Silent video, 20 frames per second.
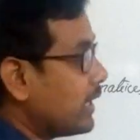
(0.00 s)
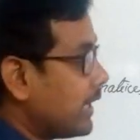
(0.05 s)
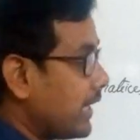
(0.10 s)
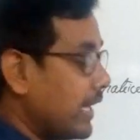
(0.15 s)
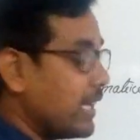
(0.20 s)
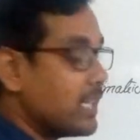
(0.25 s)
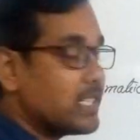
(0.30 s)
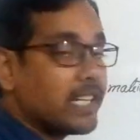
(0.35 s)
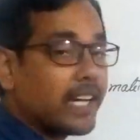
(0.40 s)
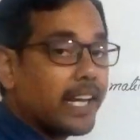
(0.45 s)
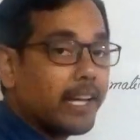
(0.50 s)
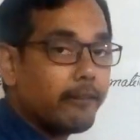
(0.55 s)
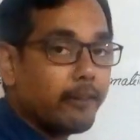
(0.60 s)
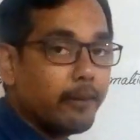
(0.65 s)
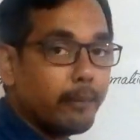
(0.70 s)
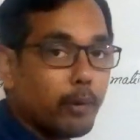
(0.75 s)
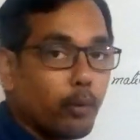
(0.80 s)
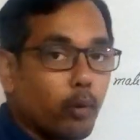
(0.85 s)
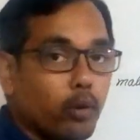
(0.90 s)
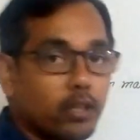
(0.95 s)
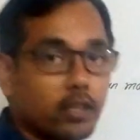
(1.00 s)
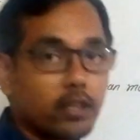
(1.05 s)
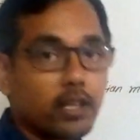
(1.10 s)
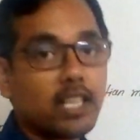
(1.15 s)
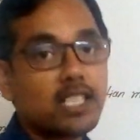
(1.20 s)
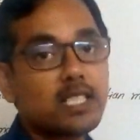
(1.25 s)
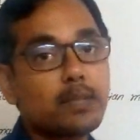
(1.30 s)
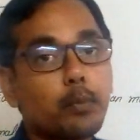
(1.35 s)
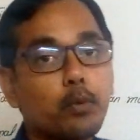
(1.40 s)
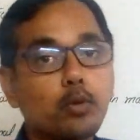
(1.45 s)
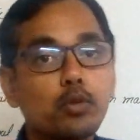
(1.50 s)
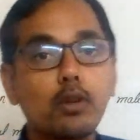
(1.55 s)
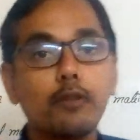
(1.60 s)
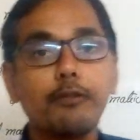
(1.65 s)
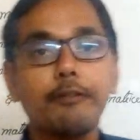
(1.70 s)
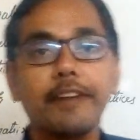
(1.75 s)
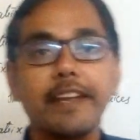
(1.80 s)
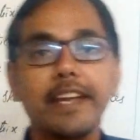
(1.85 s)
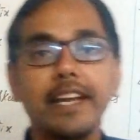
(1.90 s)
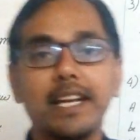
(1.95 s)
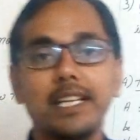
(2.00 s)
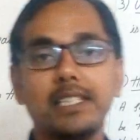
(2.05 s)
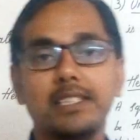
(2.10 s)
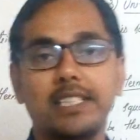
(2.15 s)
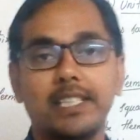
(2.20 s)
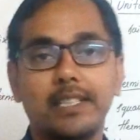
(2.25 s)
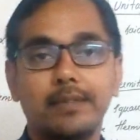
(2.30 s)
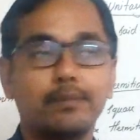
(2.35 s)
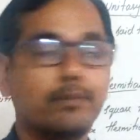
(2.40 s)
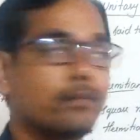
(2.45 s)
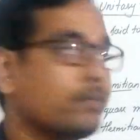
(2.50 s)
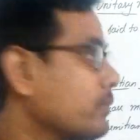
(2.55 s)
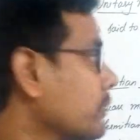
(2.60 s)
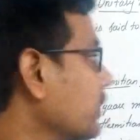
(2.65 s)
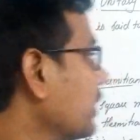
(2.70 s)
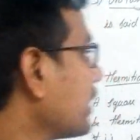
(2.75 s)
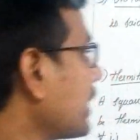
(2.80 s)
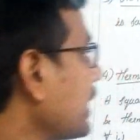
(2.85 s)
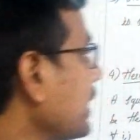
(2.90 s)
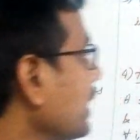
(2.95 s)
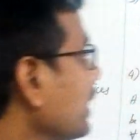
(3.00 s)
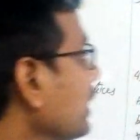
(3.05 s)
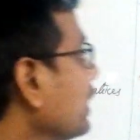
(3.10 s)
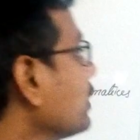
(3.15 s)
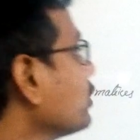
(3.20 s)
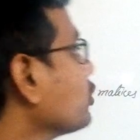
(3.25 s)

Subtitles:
Aji will be what? Transpose of Aij, right?